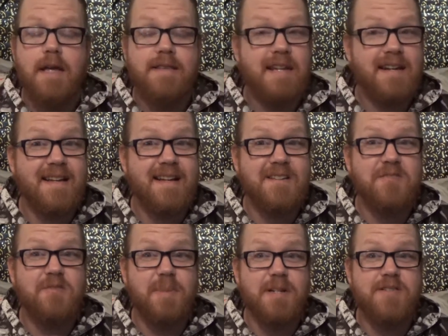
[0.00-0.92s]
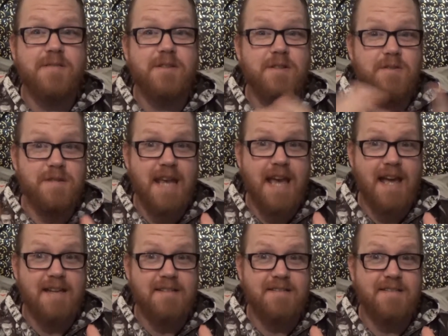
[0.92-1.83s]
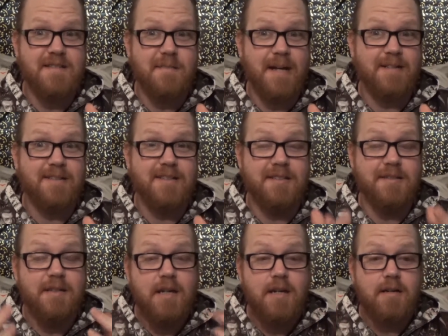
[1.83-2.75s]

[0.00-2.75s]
Then it cuts to a bunch of newscasts about the